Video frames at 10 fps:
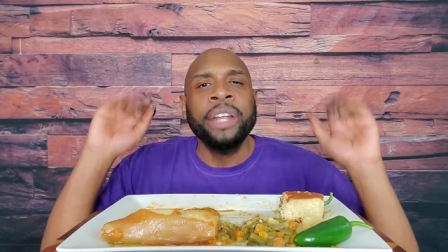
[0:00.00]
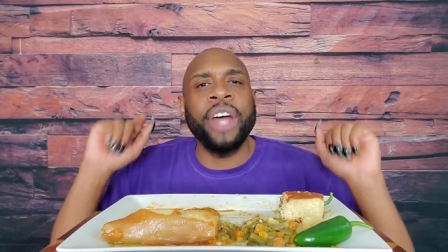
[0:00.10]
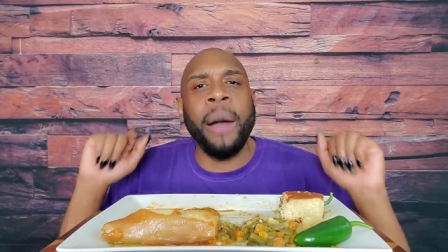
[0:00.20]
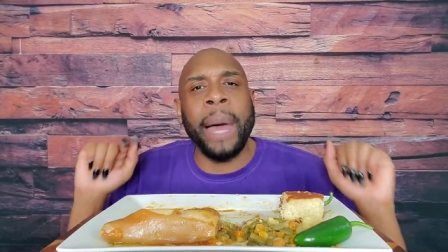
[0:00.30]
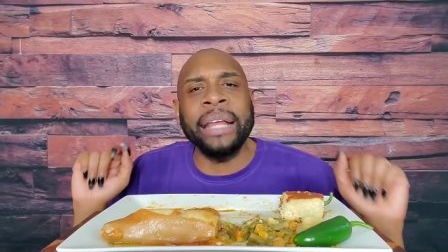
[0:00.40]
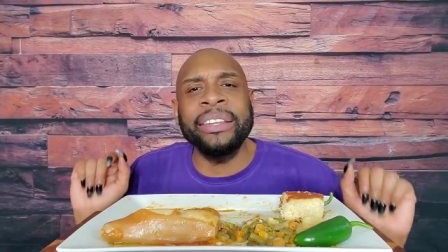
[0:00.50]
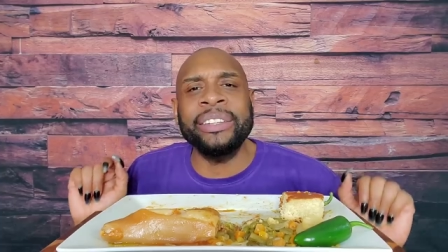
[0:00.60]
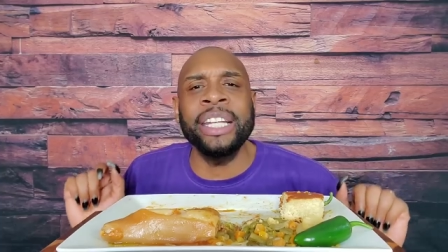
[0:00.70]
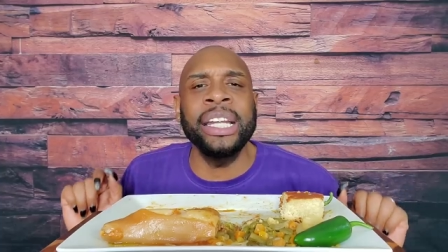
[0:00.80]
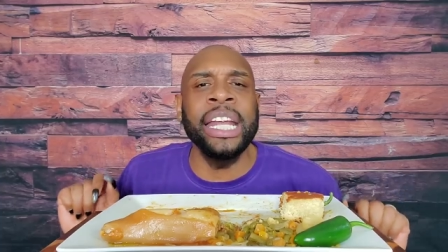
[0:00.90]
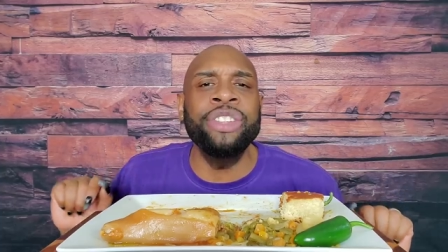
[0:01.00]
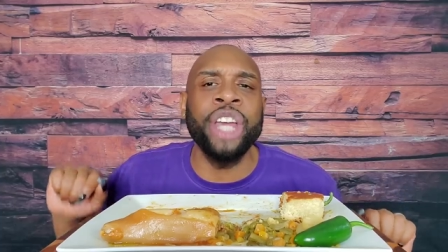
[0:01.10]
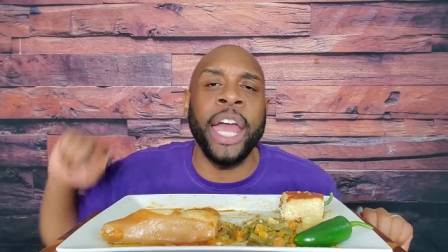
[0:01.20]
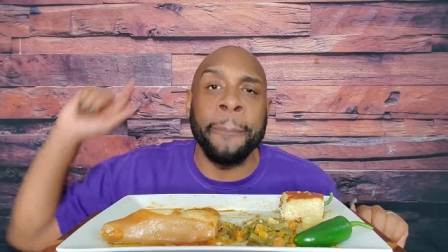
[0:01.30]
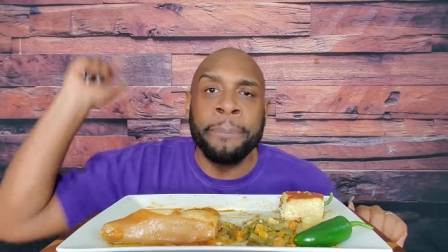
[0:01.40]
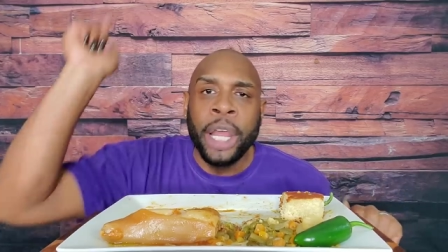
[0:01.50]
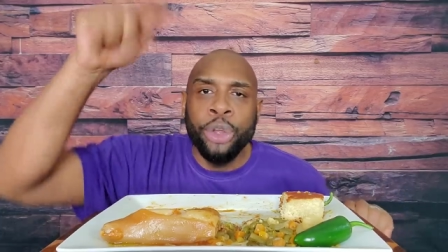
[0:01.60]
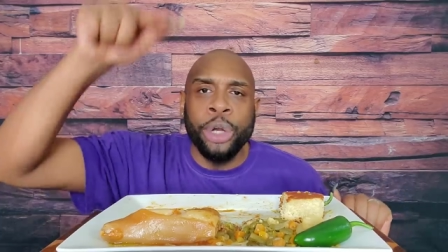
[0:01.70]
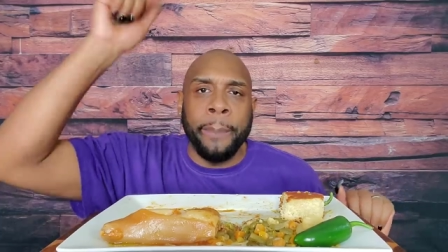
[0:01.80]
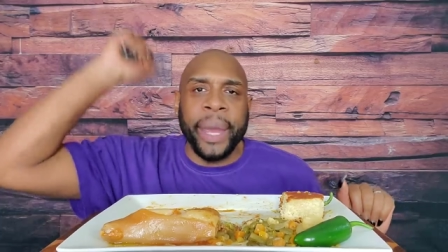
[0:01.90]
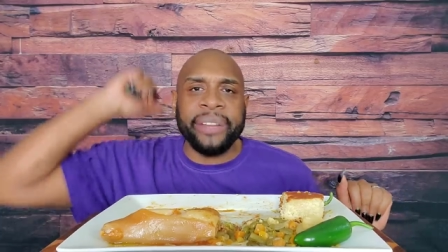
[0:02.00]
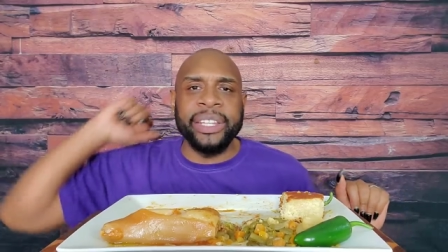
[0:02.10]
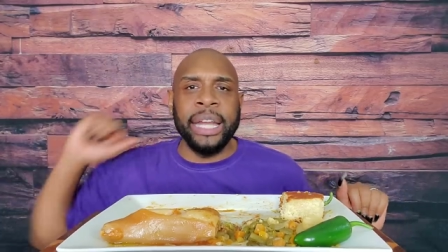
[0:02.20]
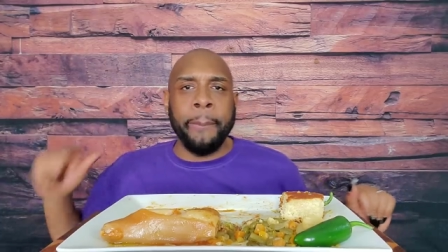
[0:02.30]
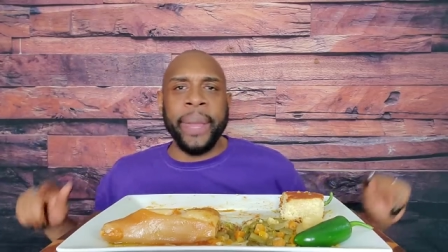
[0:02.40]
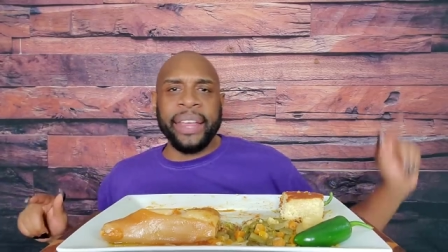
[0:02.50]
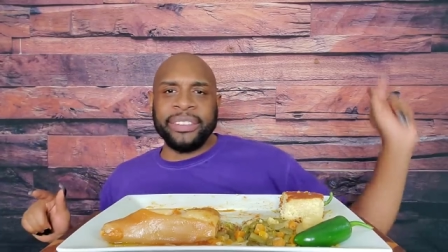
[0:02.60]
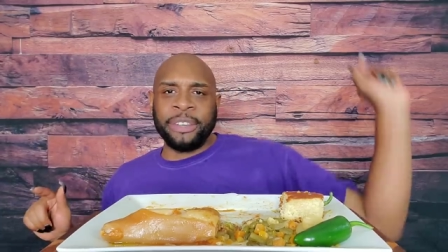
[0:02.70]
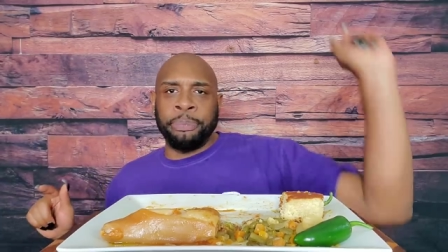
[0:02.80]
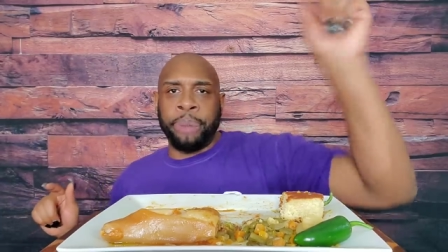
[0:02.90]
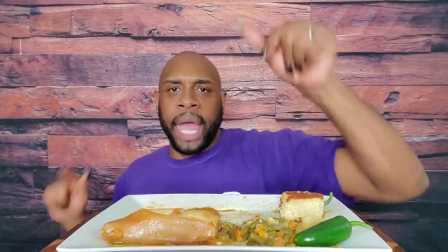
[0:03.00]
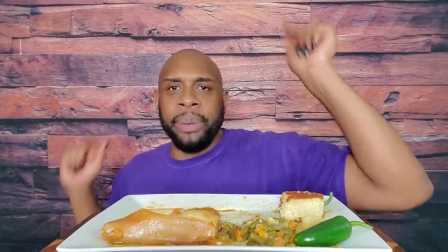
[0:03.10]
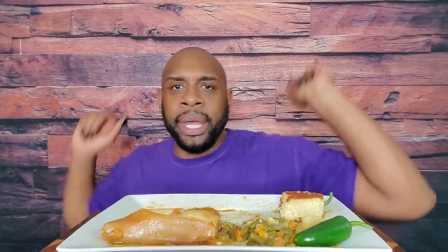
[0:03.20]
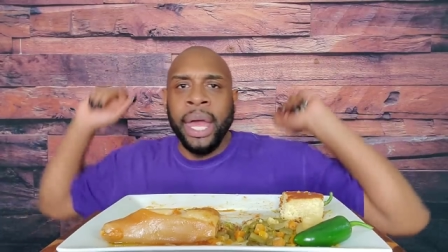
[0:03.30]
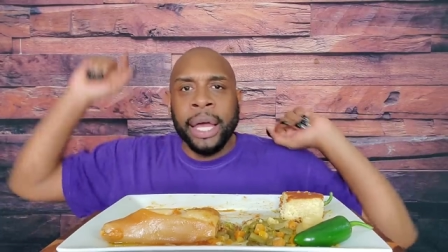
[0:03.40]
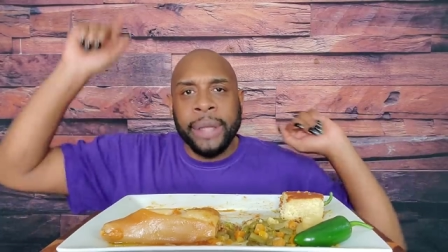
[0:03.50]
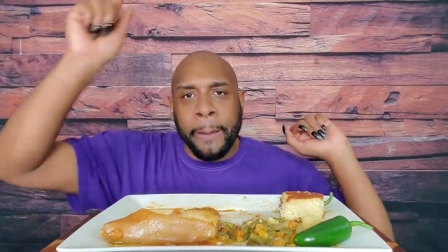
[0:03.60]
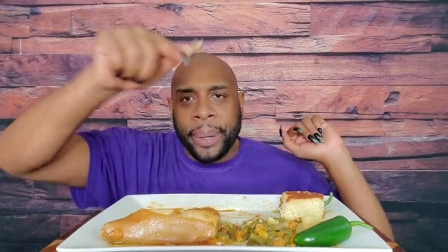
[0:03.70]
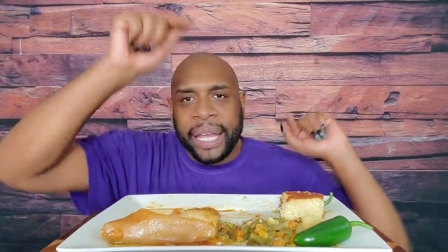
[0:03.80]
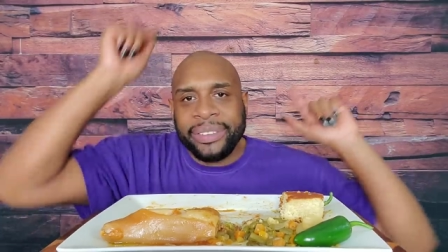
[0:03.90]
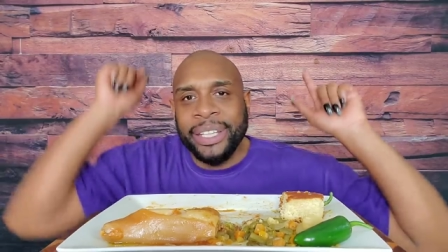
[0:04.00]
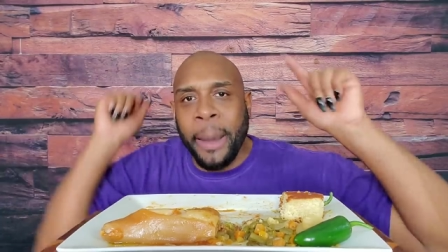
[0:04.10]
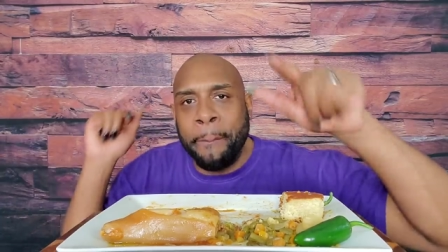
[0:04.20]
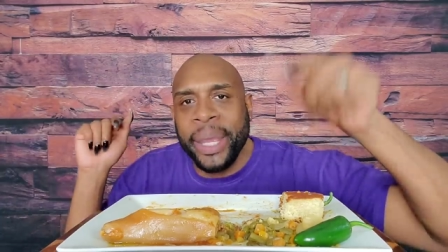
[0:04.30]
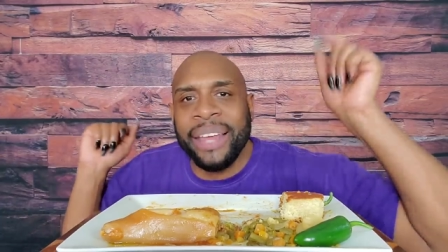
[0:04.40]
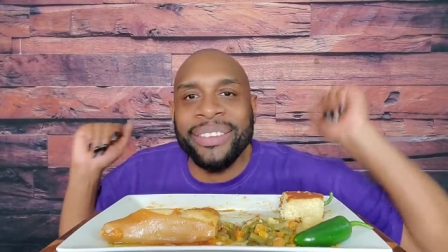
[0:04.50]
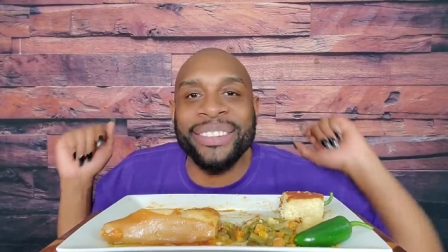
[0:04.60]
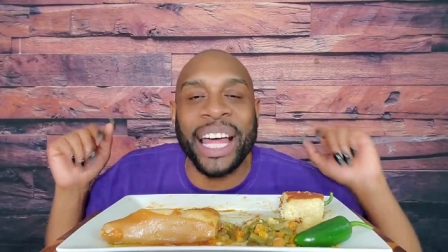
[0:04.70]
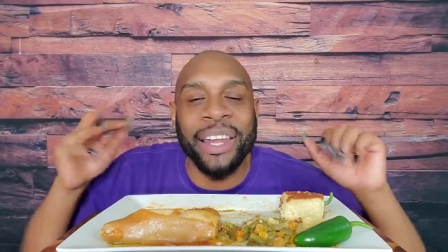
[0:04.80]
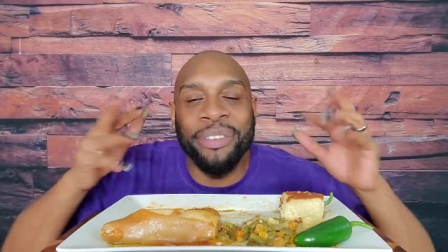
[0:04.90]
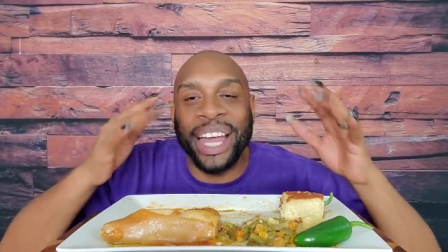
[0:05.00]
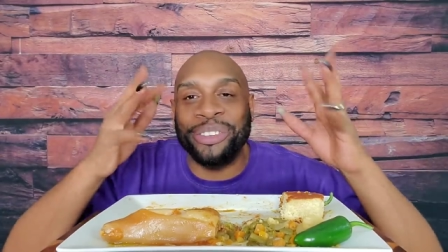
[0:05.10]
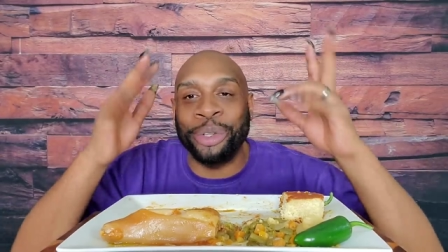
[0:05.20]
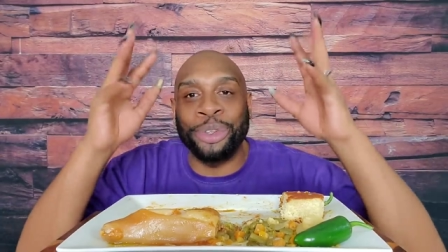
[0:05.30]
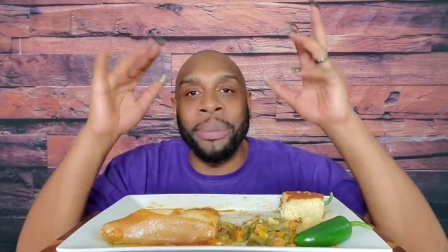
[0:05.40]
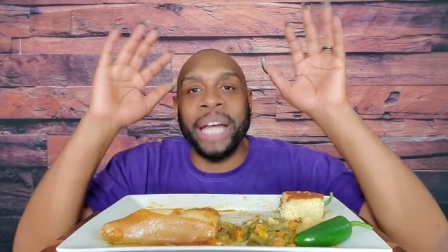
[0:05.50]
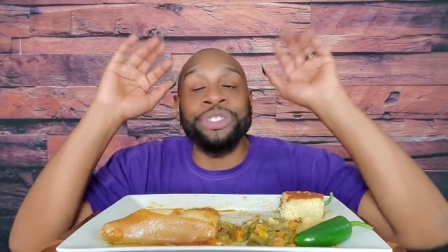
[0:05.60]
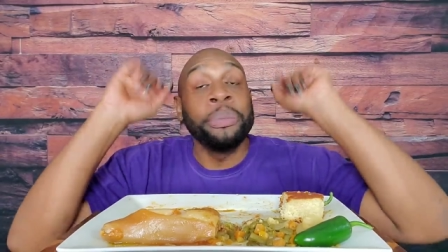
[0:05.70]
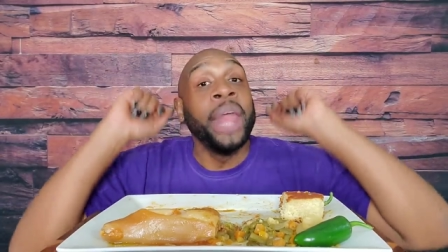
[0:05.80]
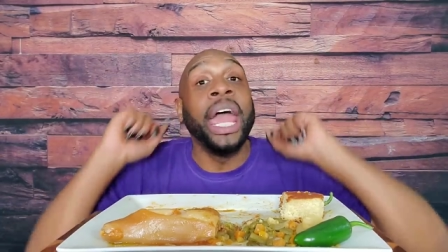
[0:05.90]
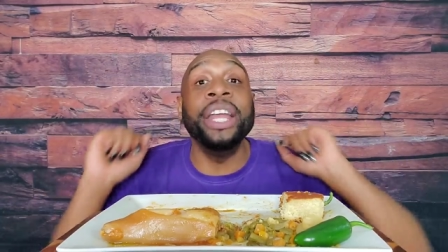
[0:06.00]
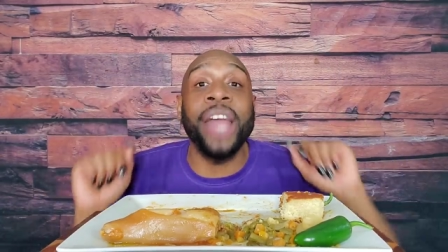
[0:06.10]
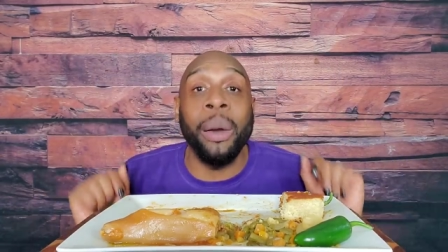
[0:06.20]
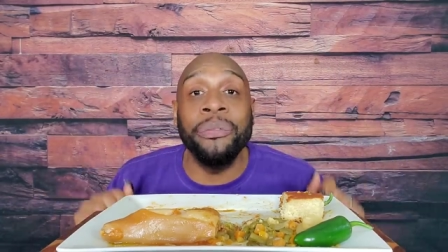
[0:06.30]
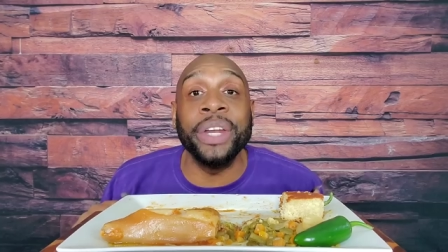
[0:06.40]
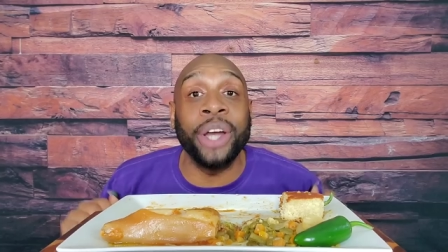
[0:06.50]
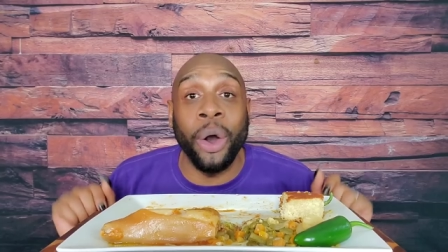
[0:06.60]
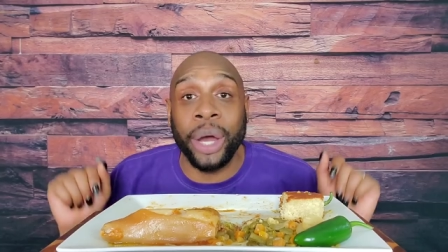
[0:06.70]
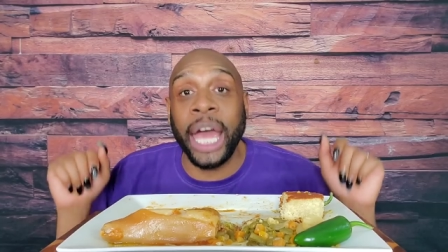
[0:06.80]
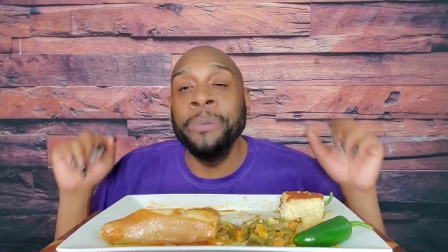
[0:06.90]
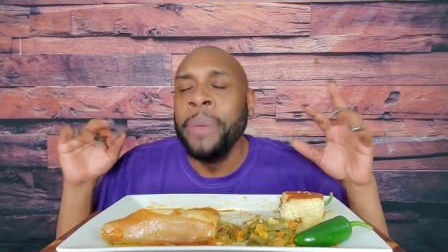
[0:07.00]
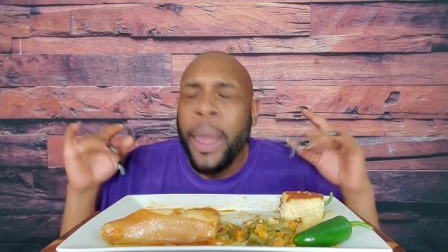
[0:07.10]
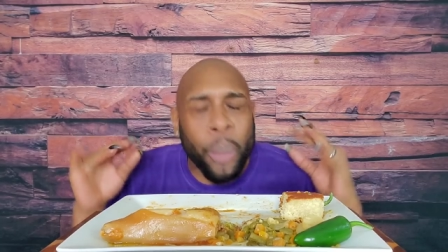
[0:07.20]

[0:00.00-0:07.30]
To my existing Legion, you the best in the business, baby. The best in the business. I love you guys so, so much. And y'all, we finna go, okay?